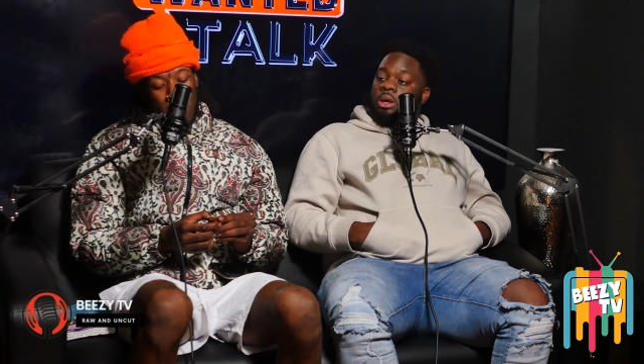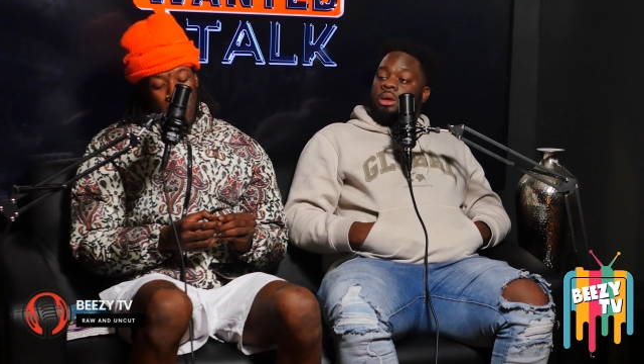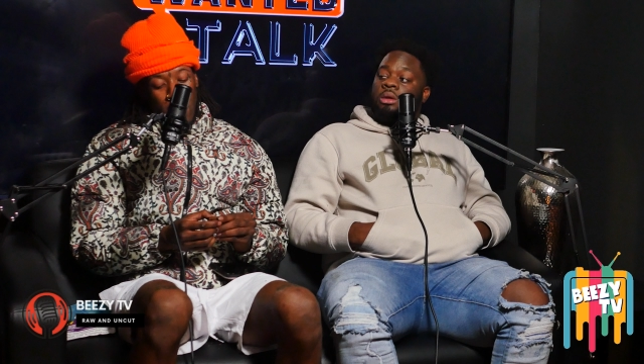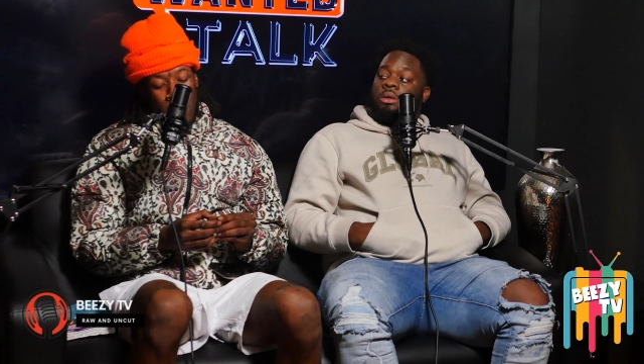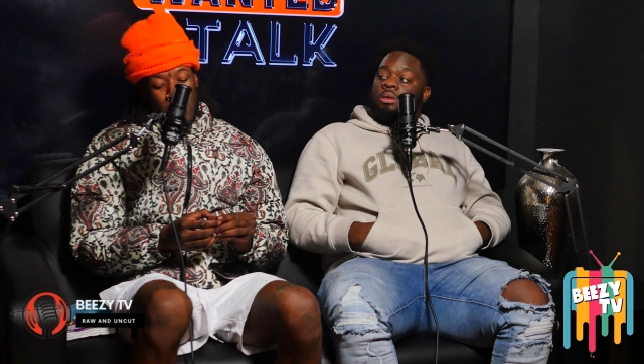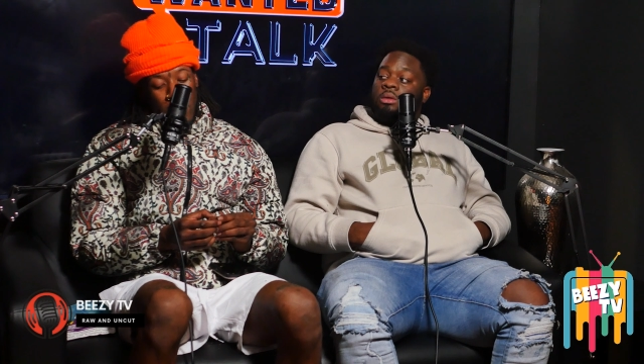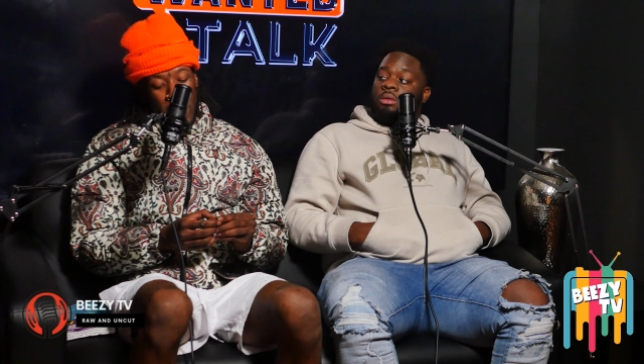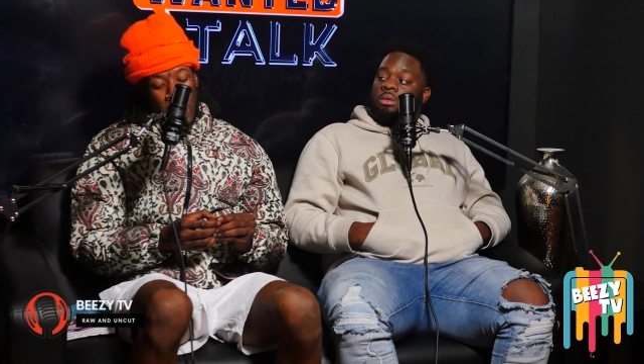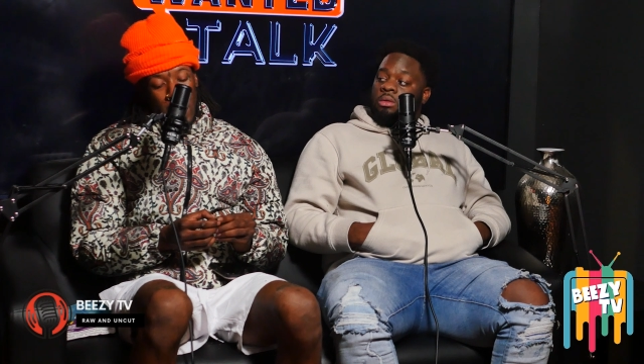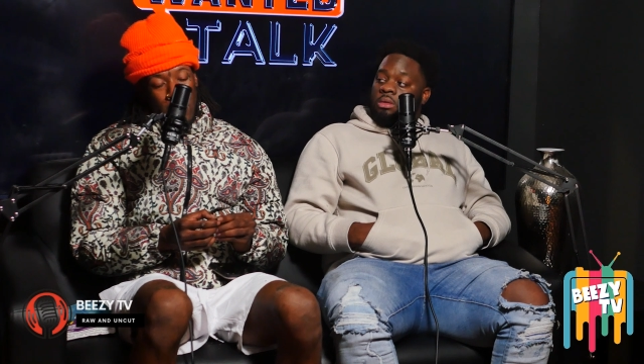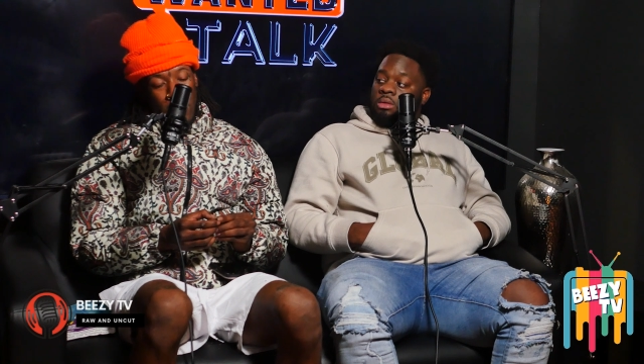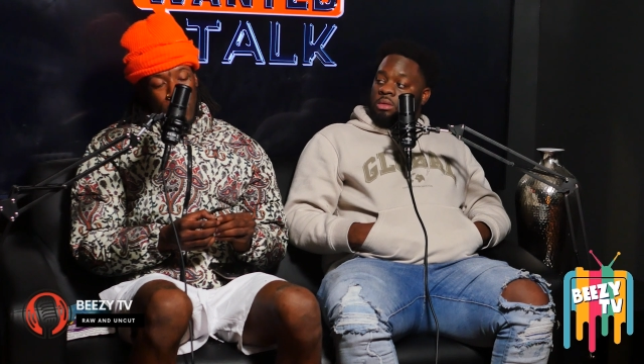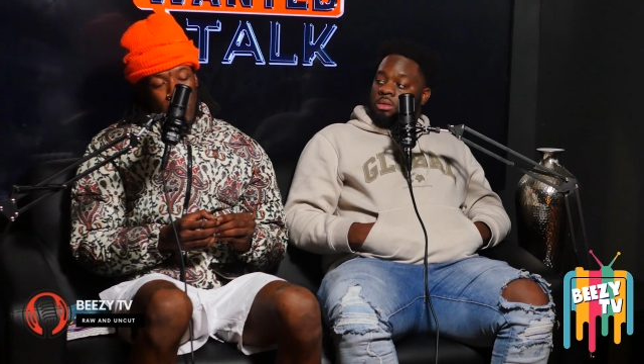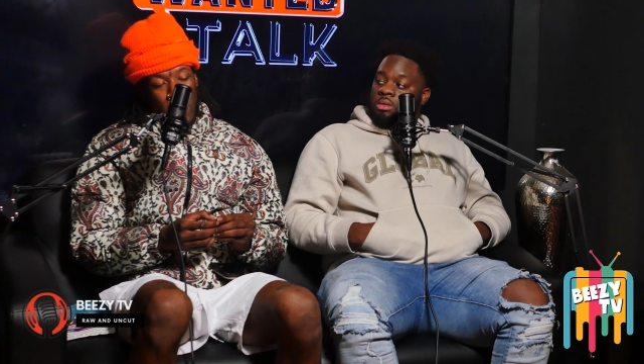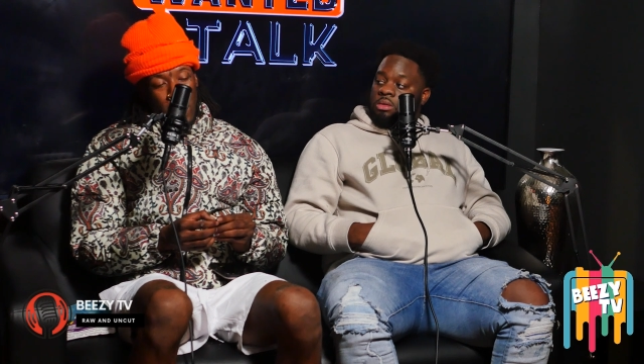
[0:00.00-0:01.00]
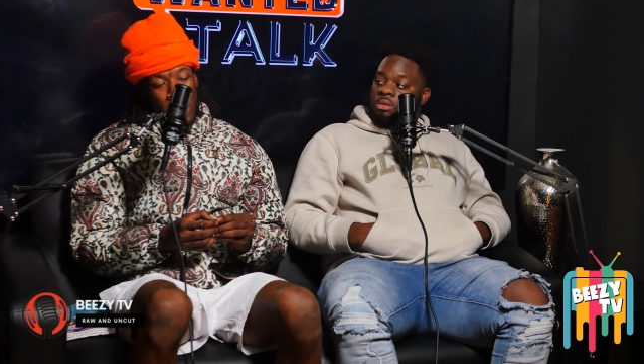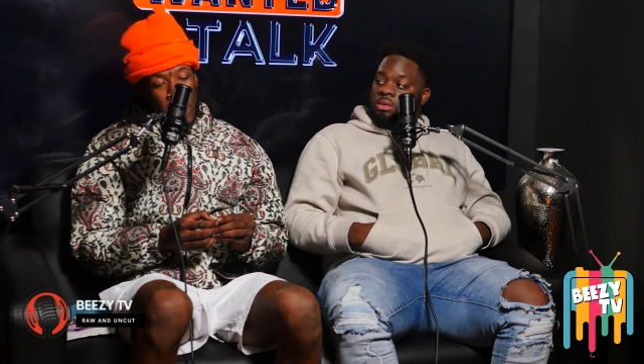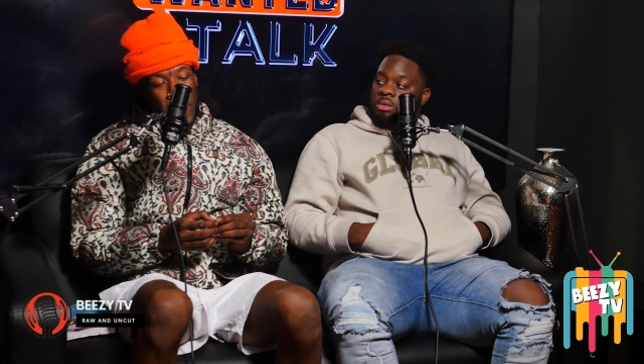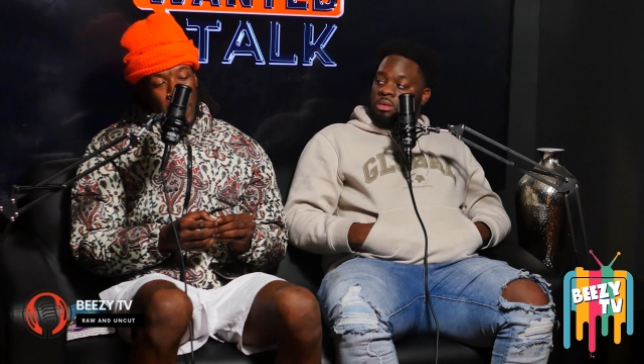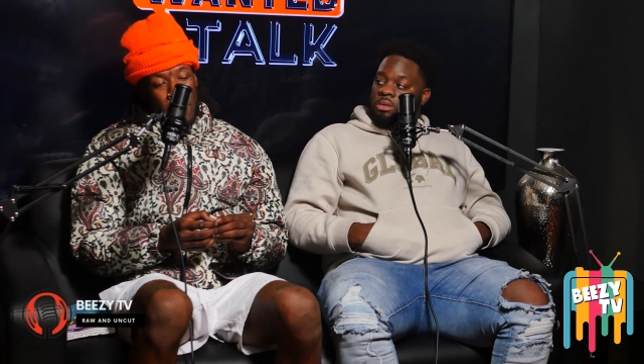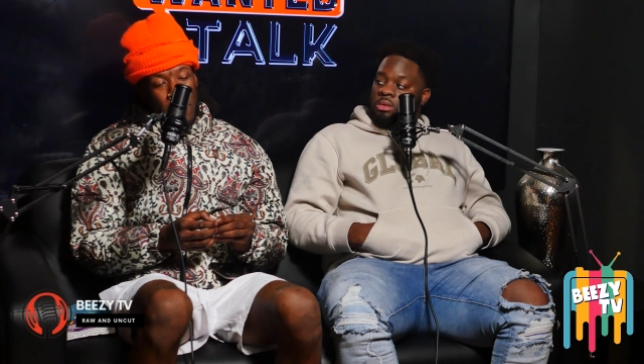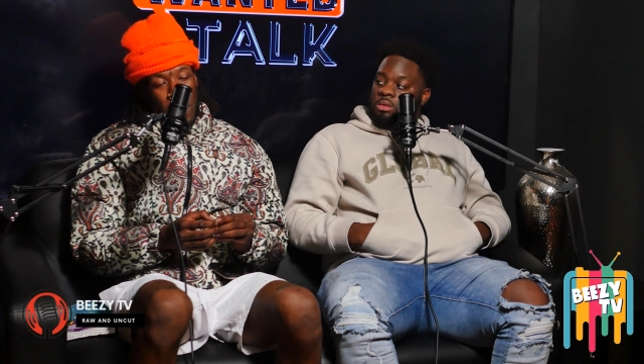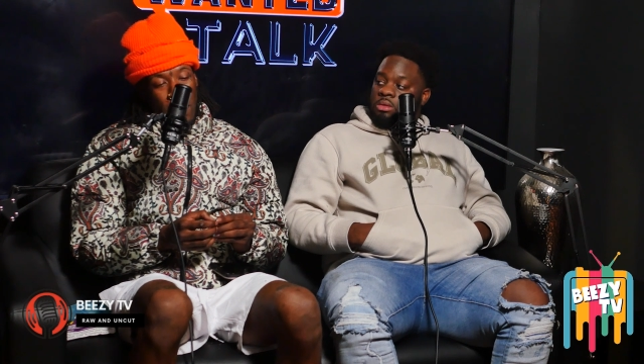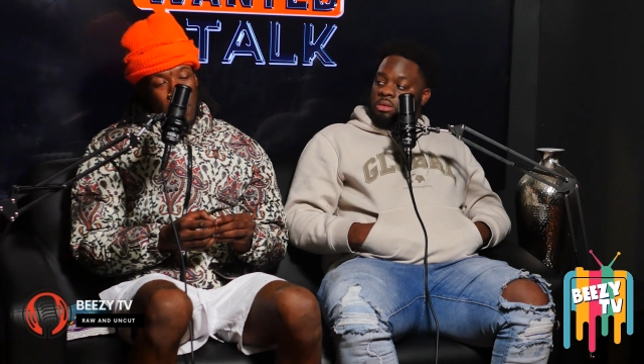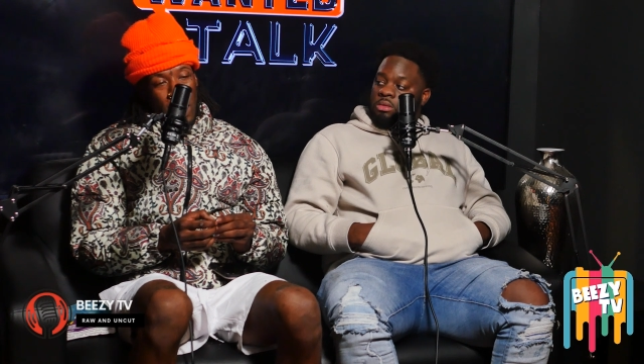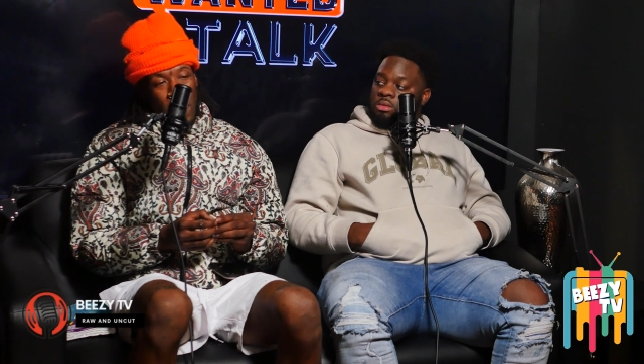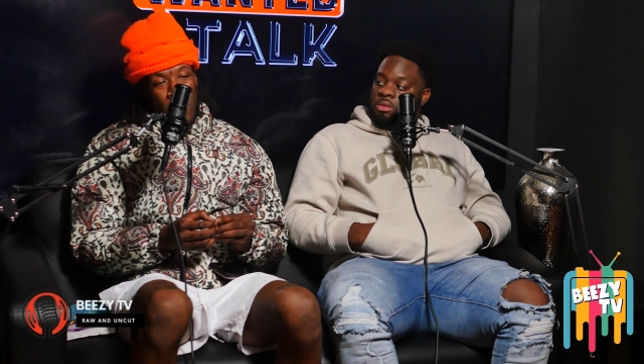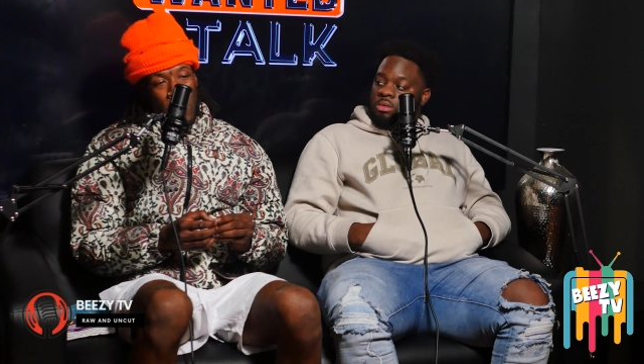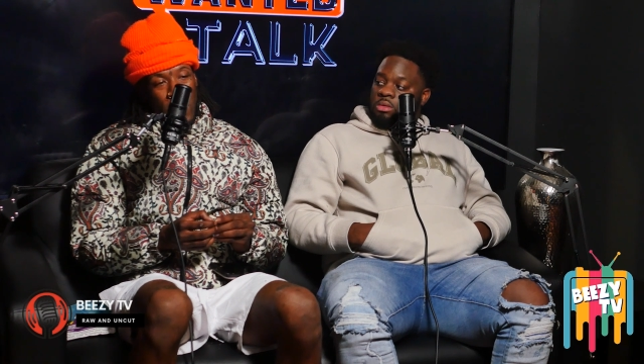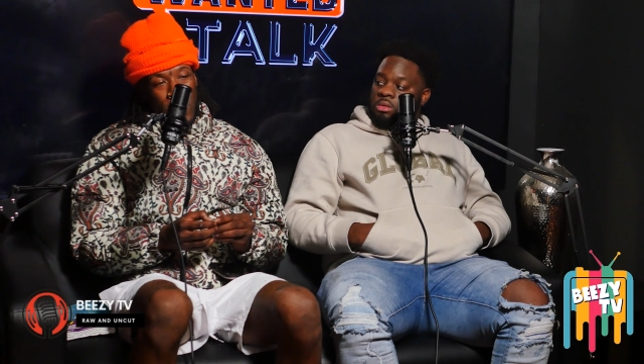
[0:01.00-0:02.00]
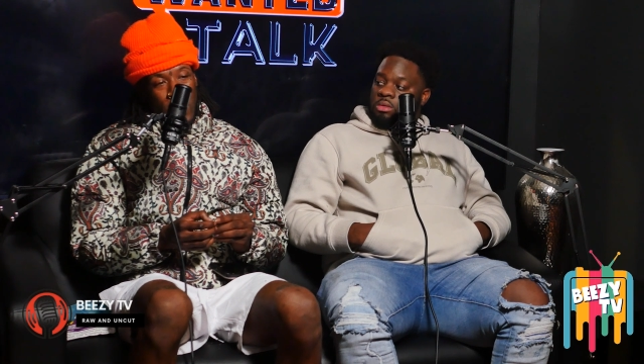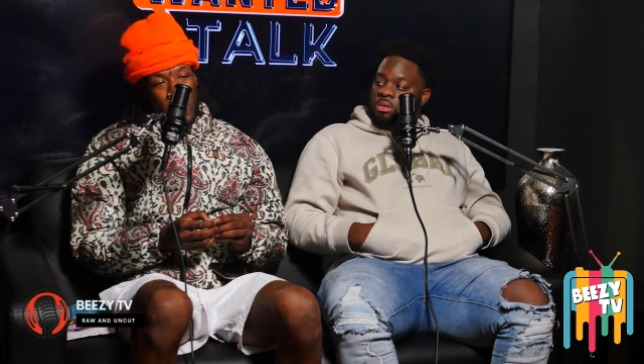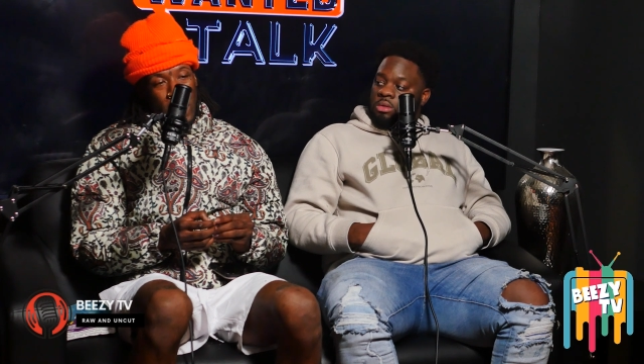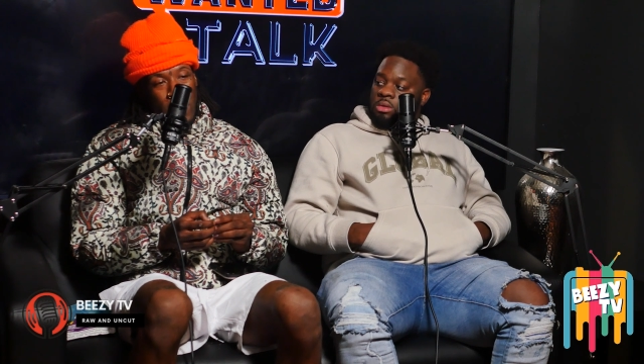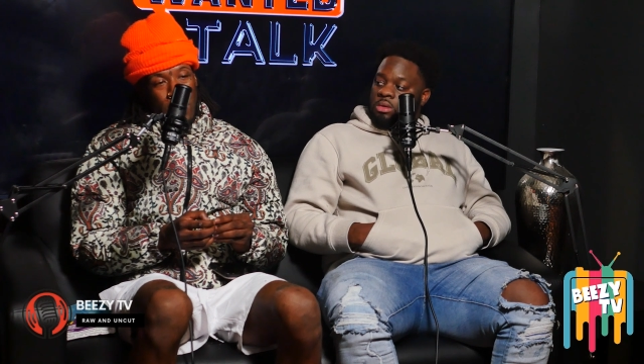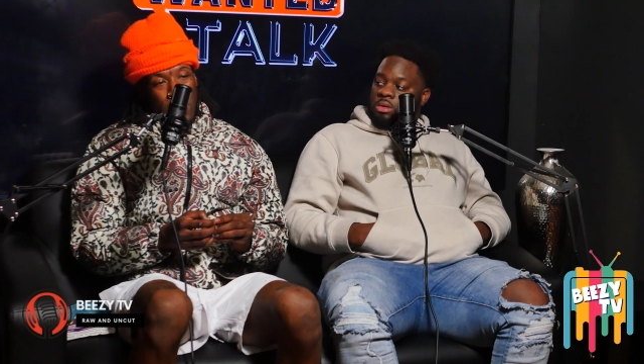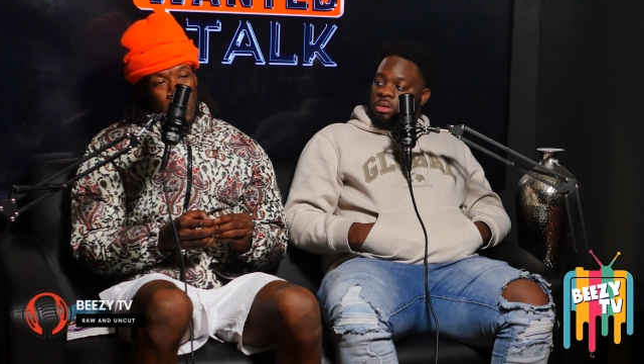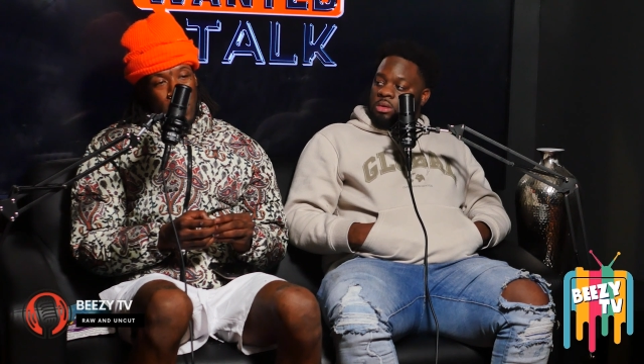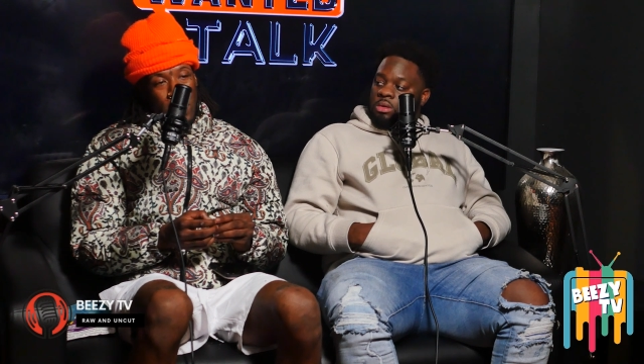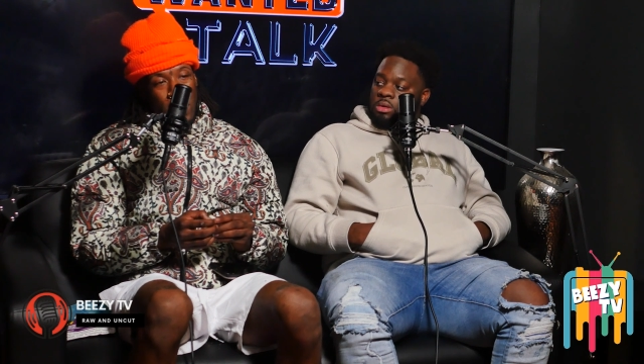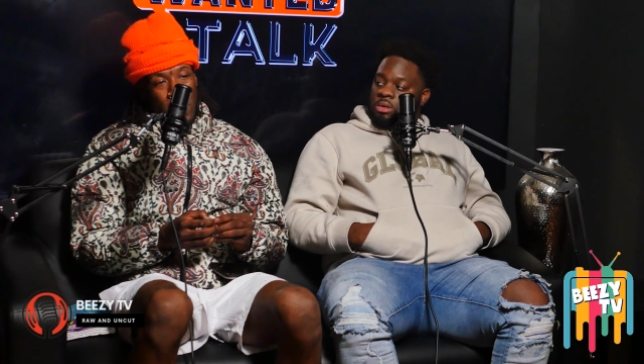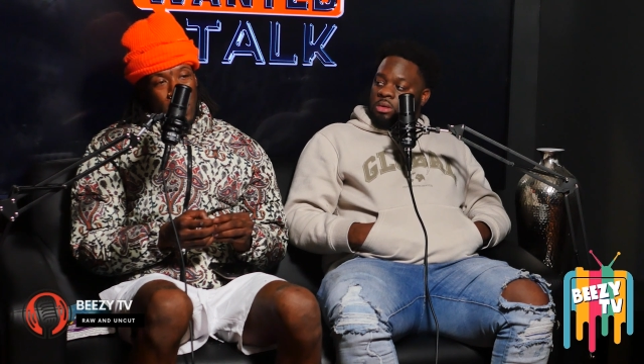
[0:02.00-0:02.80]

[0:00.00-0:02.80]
couple days before he died. Me and him had words type shit.